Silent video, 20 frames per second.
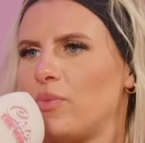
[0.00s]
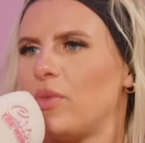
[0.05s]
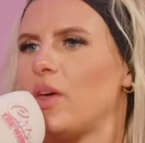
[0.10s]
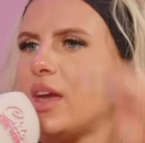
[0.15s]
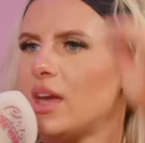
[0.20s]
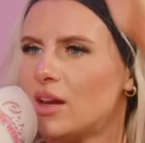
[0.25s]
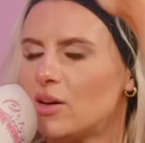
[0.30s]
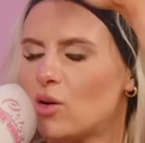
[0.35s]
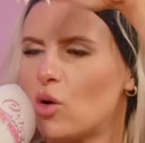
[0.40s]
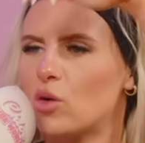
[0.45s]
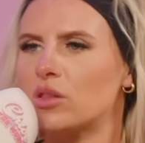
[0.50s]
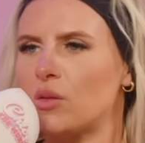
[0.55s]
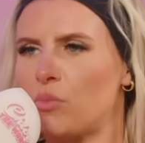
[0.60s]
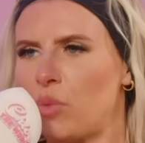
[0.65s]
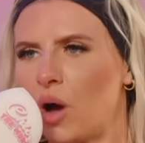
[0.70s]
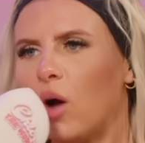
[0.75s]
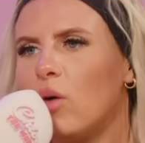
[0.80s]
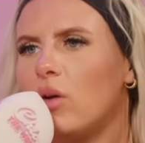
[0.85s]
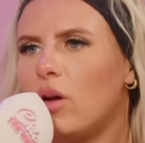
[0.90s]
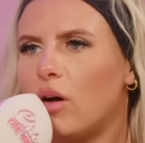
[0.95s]
That he knocked the
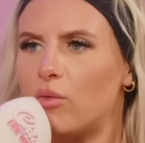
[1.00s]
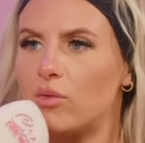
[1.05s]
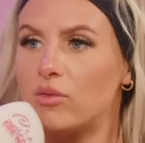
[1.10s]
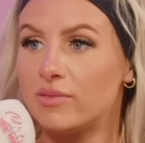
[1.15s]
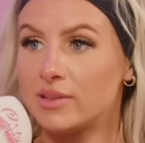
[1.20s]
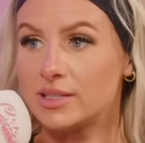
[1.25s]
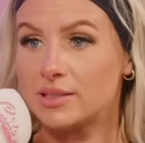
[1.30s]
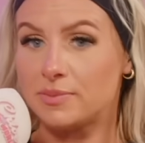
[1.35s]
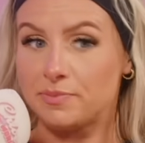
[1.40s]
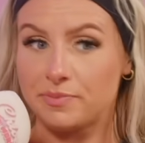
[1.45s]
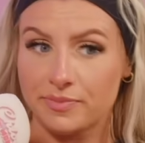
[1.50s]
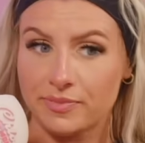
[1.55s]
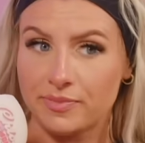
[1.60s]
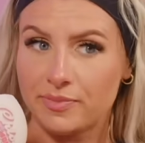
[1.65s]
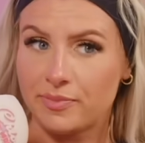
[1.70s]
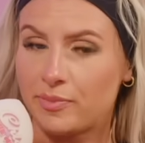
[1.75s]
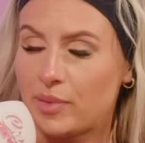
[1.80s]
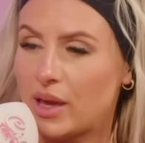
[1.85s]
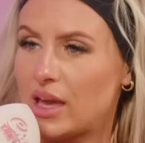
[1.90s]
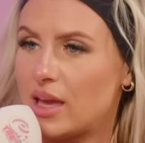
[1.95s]
pole off with his
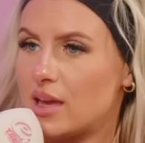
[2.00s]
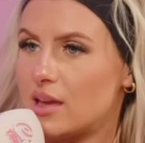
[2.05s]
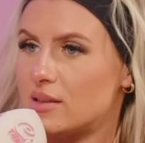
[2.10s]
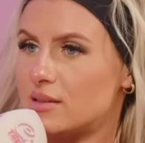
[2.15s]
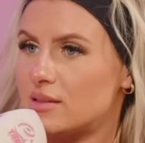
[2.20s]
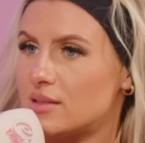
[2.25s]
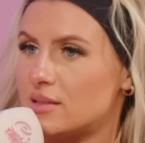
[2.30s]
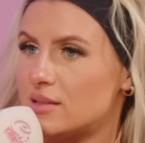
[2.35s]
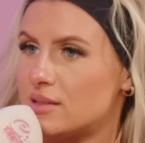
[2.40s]
bits.